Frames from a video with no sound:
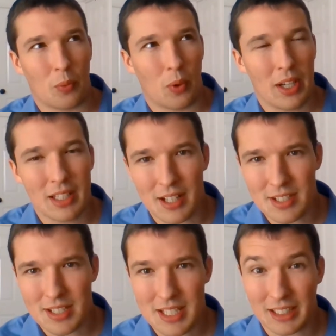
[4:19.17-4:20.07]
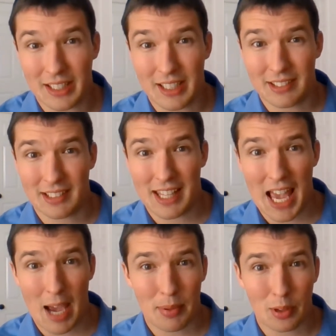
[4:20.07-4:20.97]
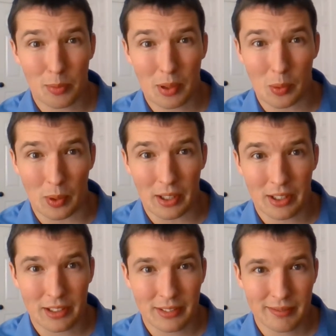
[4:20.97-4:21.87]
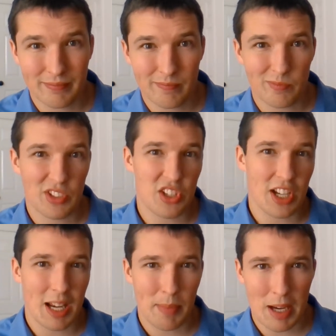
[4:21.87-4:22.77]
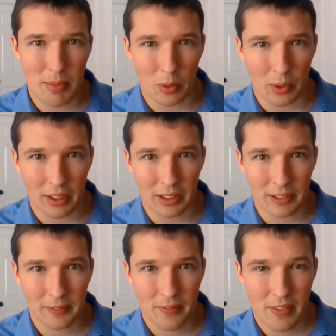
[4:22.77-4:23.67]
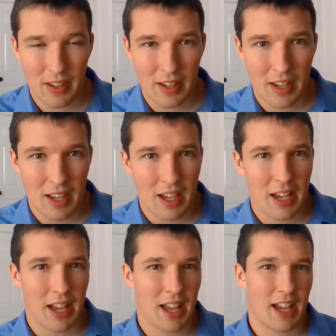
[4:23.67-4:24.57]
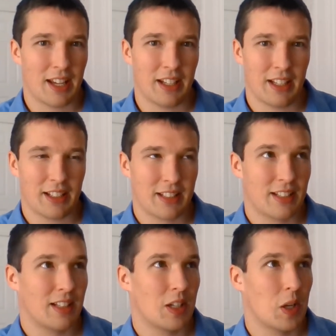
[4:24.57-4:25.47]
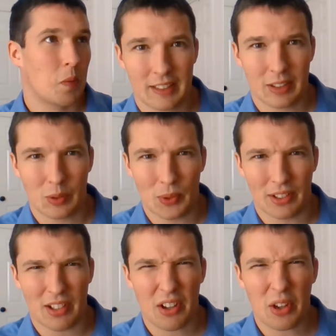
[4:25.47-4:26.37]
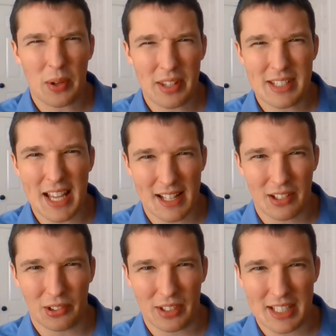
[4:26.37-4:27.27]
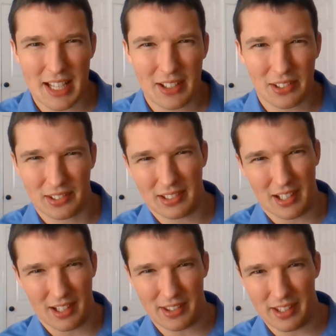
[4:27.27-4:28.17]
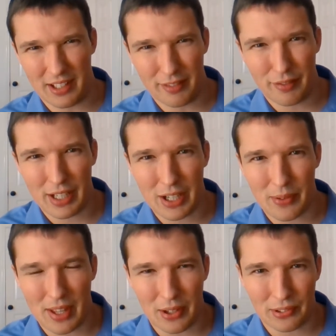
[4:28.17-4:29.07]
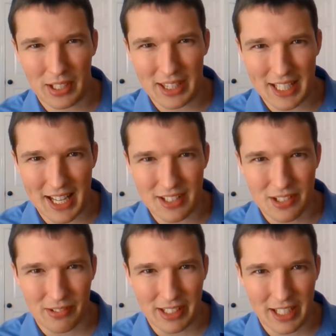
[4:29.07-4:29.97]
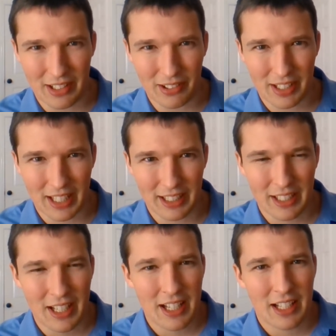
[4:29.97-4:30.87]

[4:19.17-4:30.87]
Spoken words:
And what it does is it links capital per worker to GDP per worker. And I'll go into the technical details on the video that you'll see in the end screen here, okay?